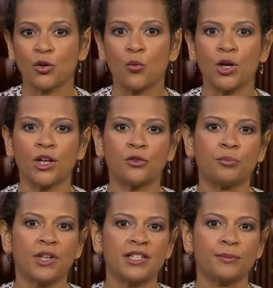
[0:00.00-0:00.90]
the
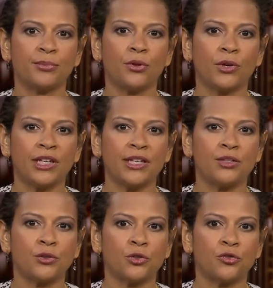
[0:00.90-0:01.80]
100-plus
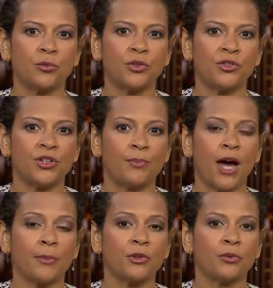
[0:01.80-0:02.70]
employees who contribute to the
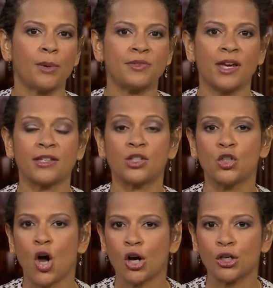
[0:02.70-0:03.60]
popular websites
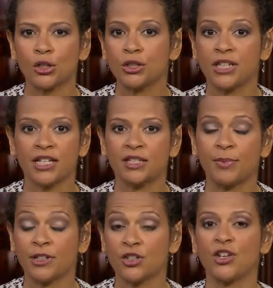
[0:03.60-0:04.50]
Gawker,
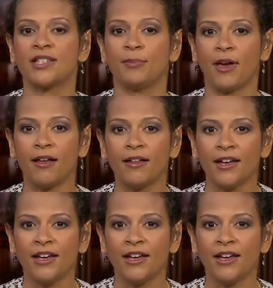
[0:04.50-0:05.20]
Deadspin, and Jezebel.